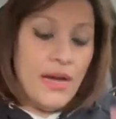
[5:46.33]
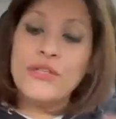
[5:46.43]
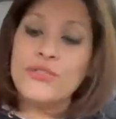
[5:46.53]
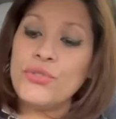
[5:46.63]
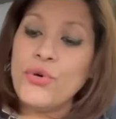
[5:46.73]

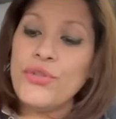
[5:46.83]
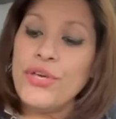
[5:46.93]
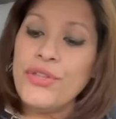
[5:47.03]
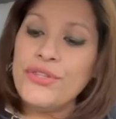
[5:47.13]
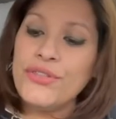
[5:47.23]
So
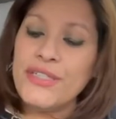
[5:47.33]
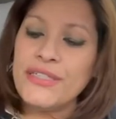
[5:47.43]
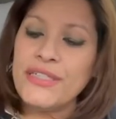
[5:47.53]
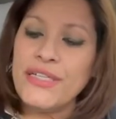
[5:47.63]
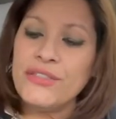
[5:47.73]
the other
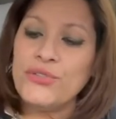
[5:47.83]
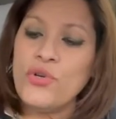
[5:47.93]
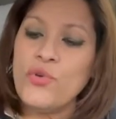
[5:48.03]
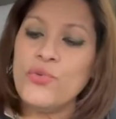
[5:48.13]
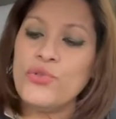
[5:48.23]
thing that I
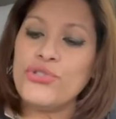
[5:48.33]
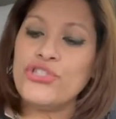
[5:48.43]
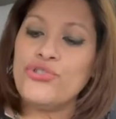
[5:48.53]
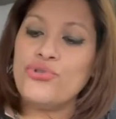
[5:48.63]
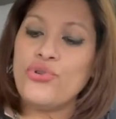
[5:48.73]
saw was
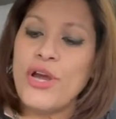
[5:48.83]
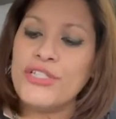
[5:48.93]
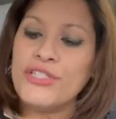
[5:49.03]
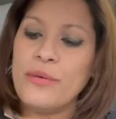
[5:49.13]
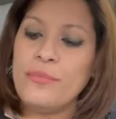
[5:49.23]
this dry
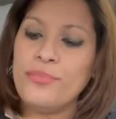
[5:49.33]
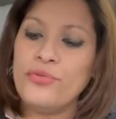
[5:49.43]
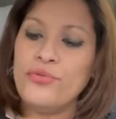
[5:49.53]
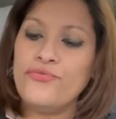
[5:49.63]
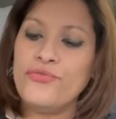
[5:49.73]

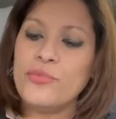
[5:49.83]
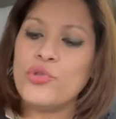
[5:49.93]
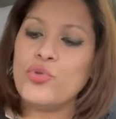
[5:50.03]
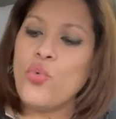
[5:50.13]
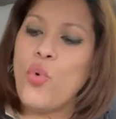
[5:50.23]
shampoo from
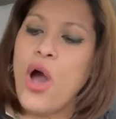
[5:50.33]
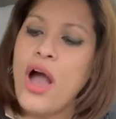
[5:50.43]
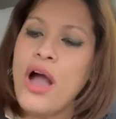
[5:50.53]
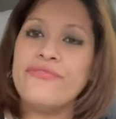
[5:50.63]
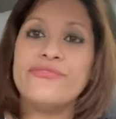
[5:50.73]

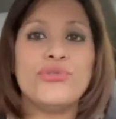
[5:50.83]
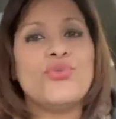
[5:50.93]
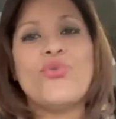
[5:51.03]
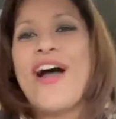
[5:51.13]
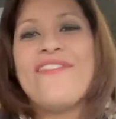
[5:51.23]
Suave,
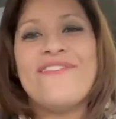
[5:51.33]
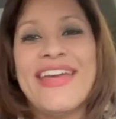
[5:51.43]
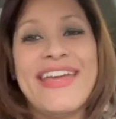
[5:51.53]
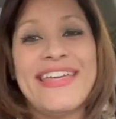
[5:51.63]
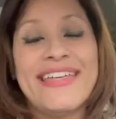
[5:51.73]

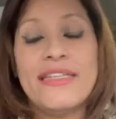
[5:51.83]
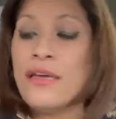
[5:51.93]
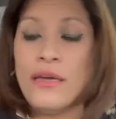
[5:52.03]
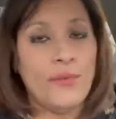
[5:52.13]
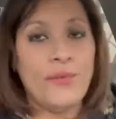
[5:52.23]
Suave,
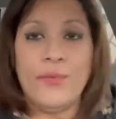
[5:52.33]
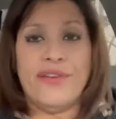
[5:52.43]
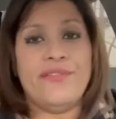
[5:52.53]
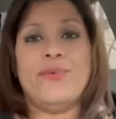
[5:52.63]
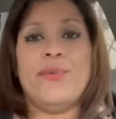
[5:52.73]

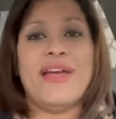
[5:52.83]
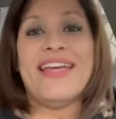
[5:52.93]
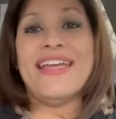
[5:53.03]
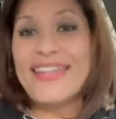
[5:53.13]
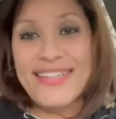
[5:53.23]
whatever
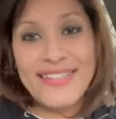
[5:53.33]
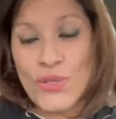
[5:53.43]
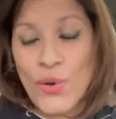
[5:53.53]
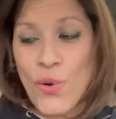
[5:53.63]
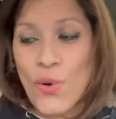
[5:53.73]
way. It's
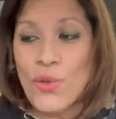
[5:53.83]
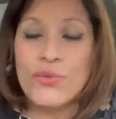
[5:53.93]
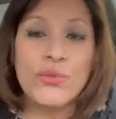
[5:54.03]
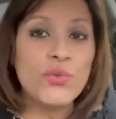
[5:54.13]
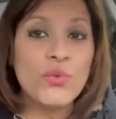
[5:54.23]

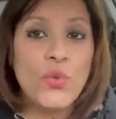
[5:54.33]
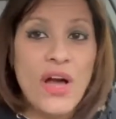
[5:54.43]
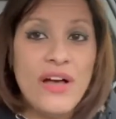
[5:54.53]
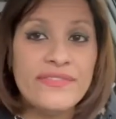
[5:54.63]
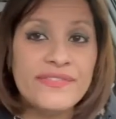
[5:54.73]
called
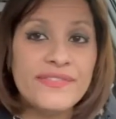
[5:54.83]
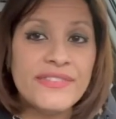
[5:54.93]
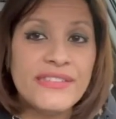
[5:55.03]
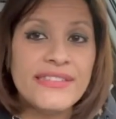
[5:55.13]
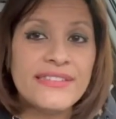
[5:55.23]
Suave
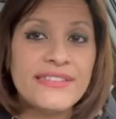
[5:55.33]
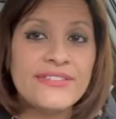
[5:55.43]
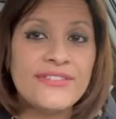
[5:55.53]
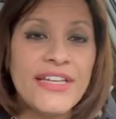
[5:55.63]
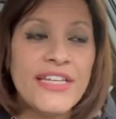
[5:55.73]

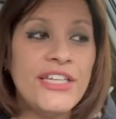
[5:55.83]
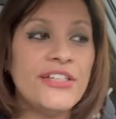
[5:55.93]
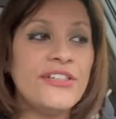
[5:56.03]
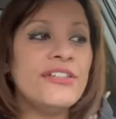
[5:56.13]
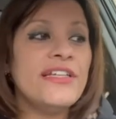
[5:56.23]
right
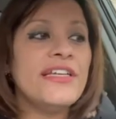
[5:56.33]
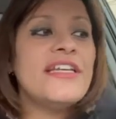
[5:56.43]
here.